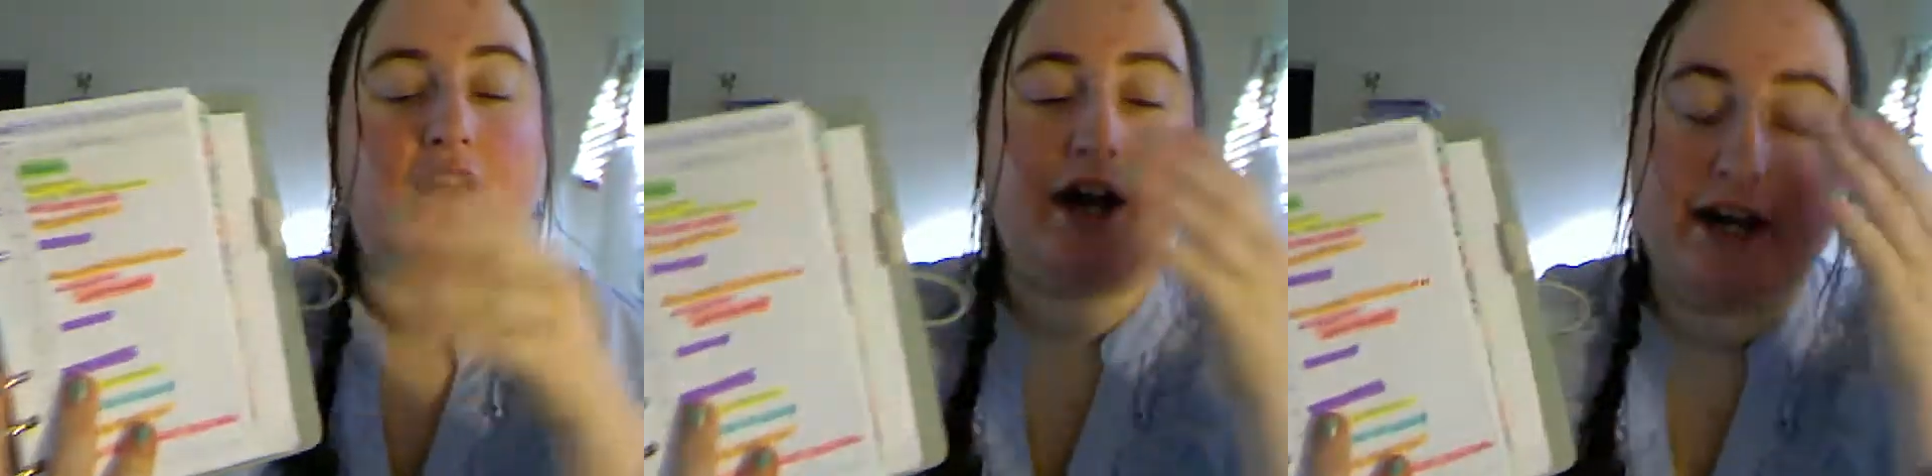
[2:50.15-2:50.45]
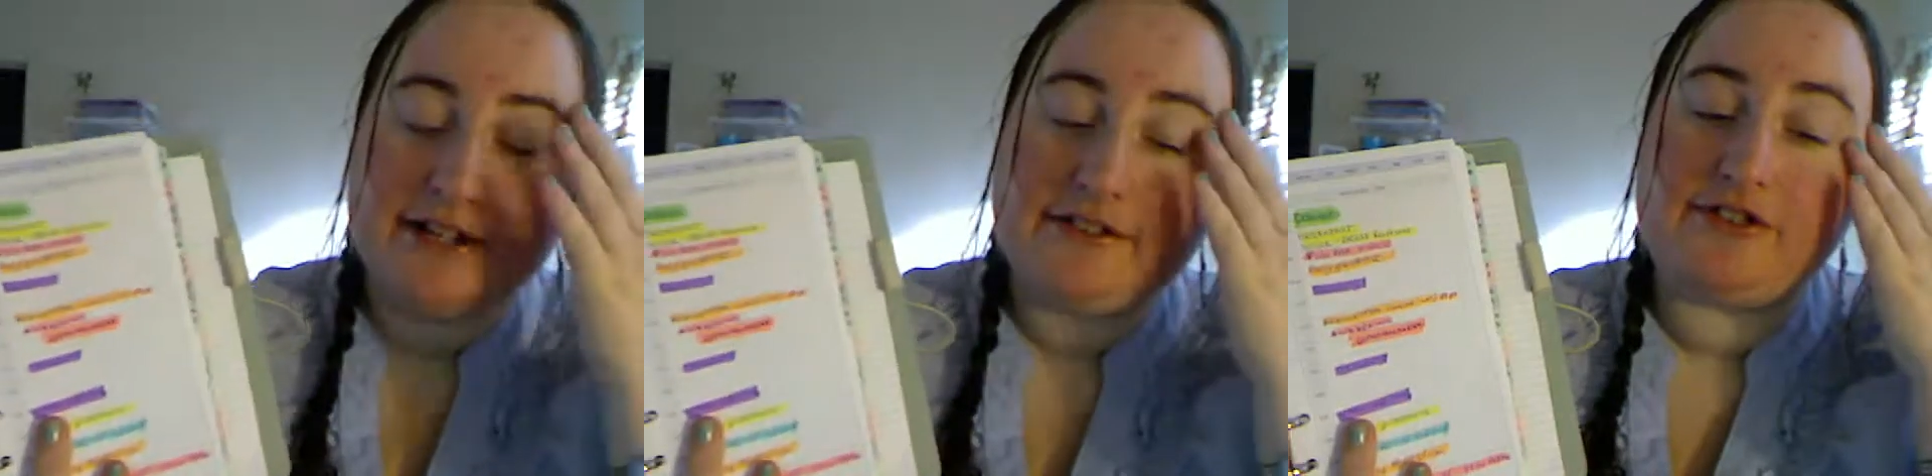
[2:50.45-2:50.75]

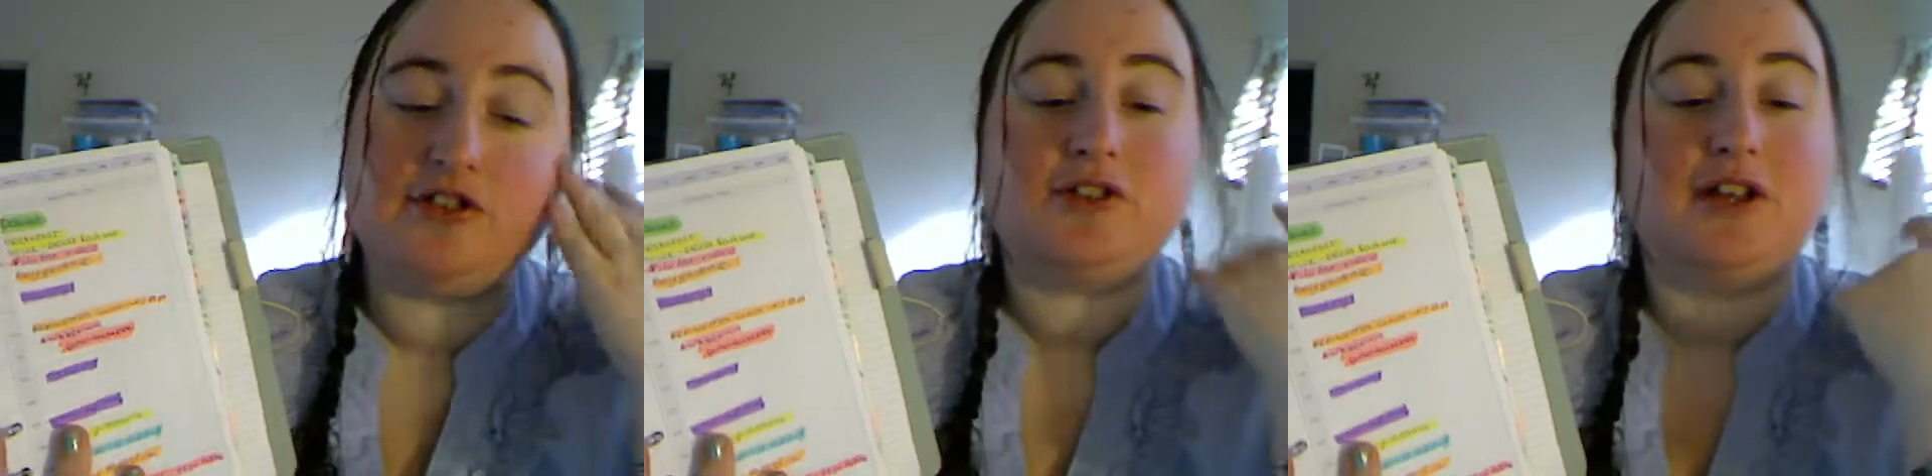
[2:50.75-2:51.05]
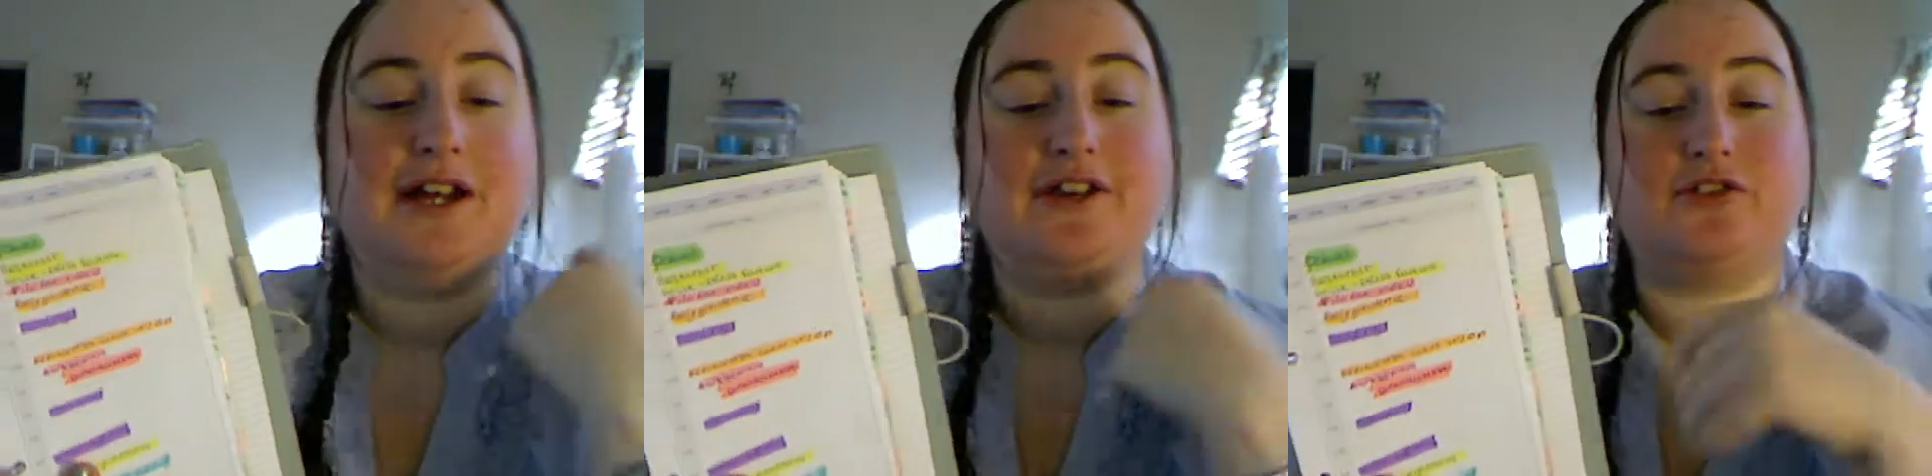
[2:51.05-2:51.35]
I do
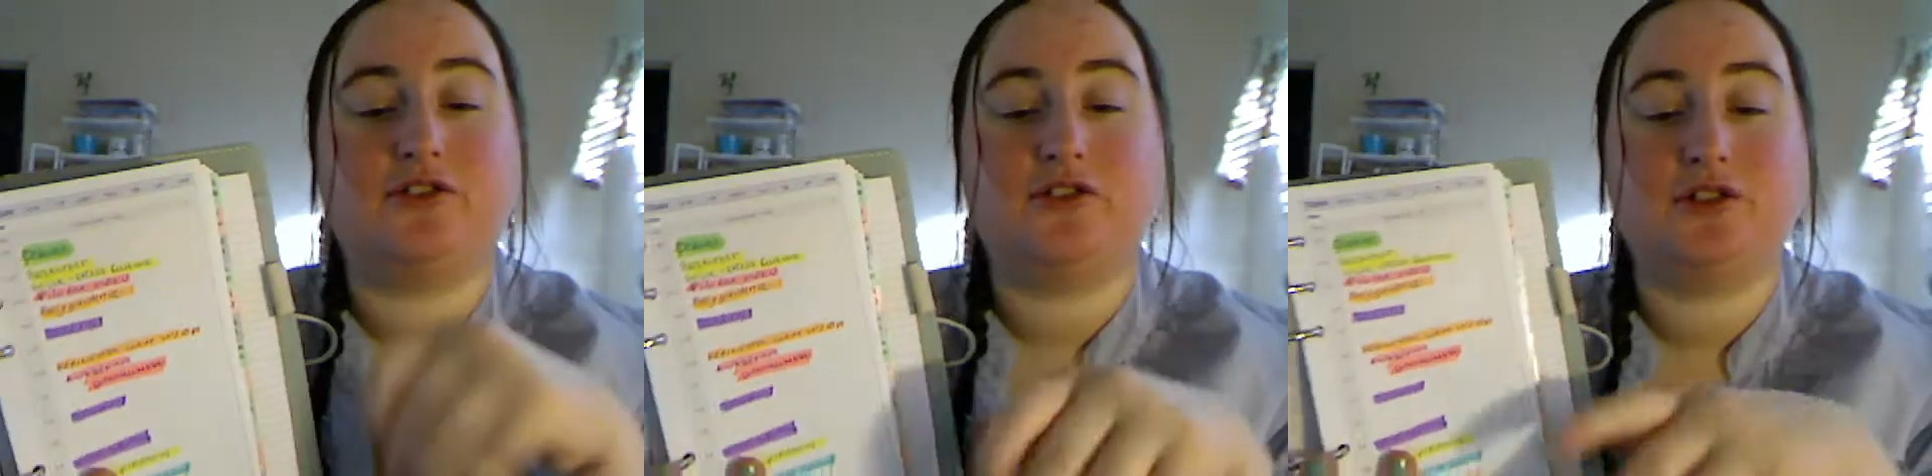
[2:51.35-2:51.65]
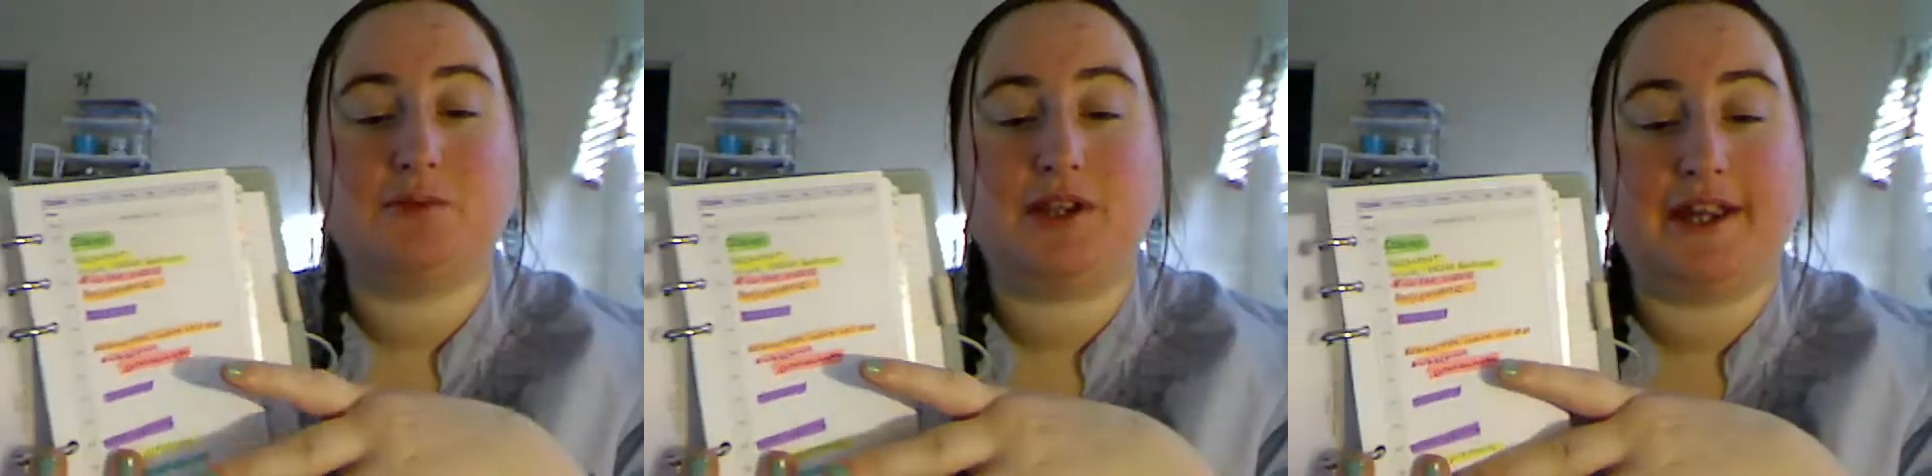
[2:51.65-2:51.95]
like to
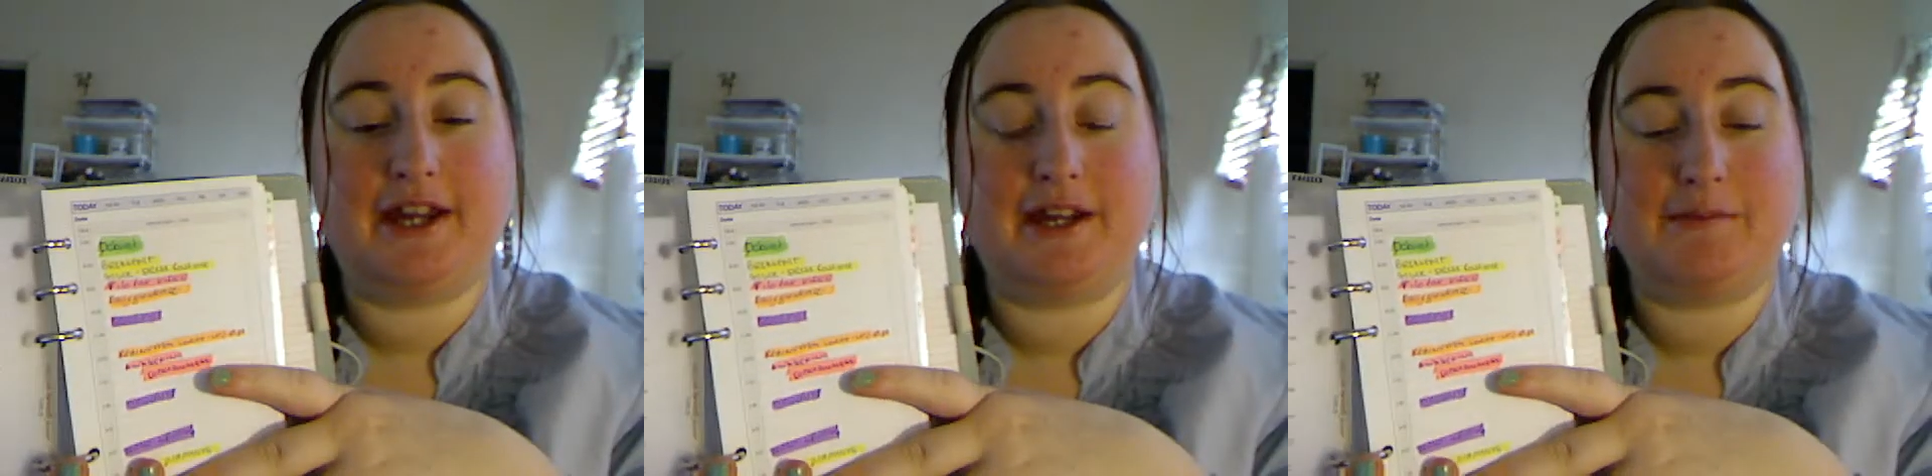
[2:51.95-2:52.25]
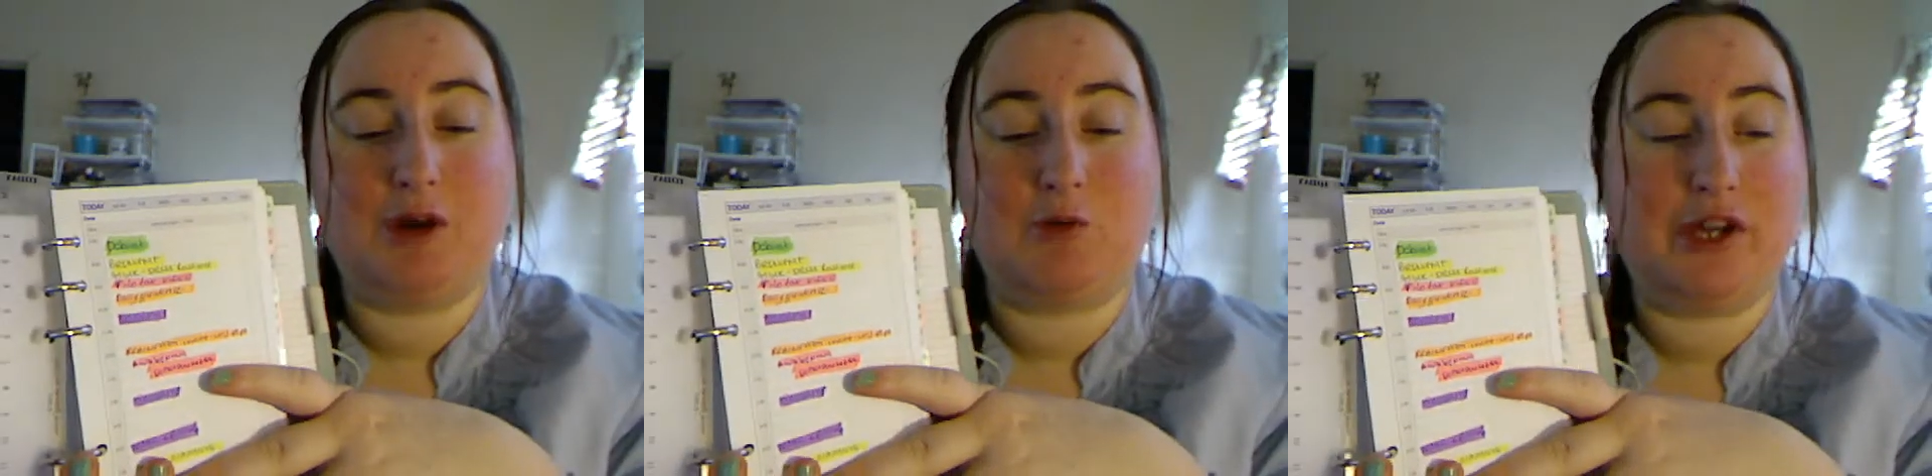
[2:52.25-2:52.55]
plan
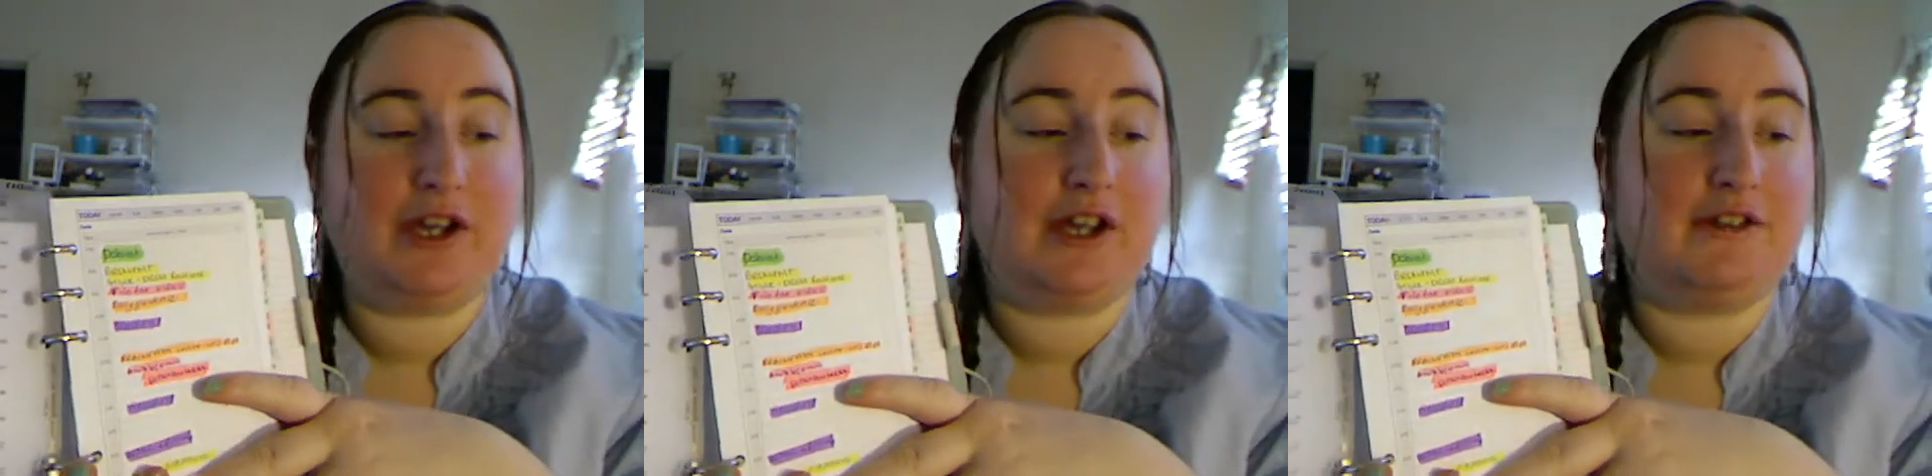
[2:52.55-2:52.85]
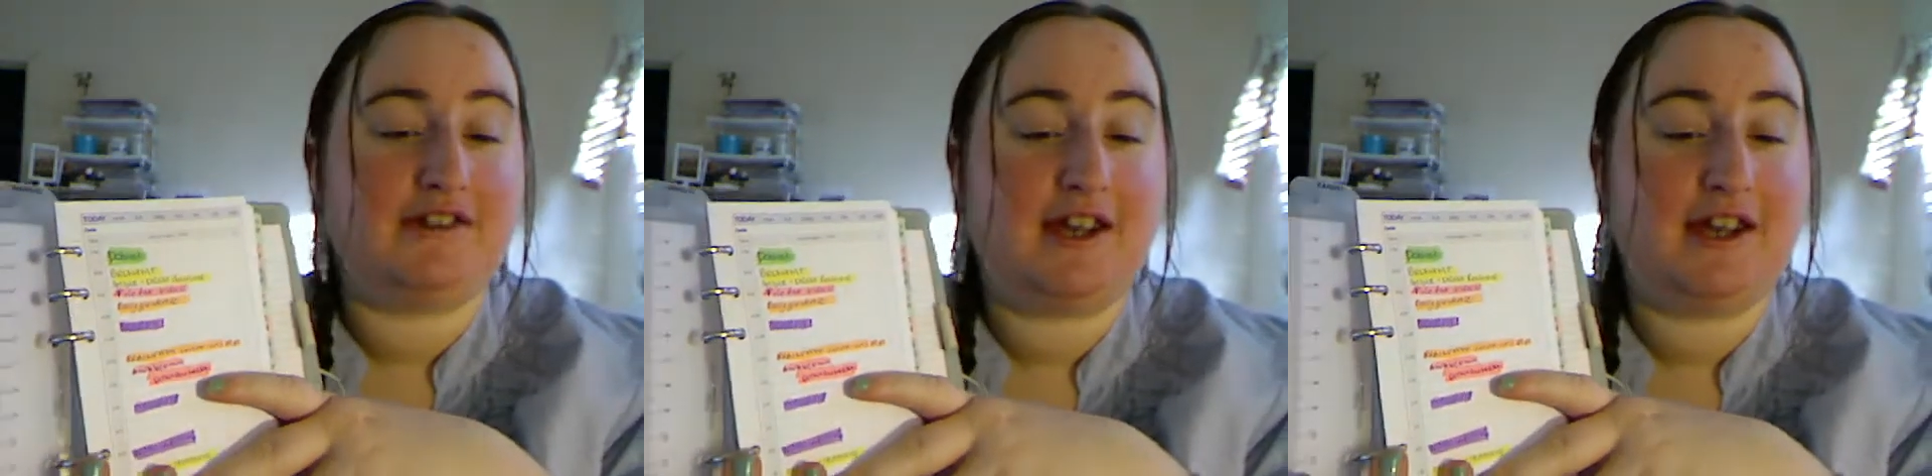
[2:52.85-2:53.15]
my week
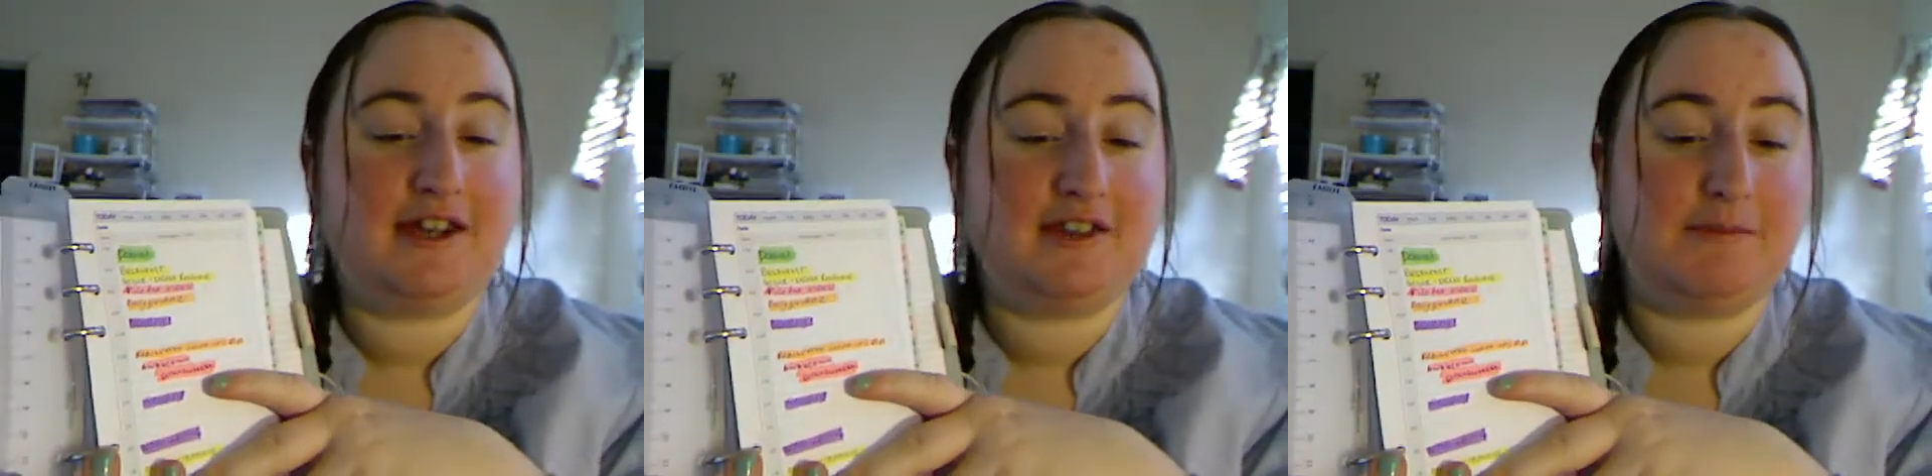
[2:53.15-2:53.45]
and days,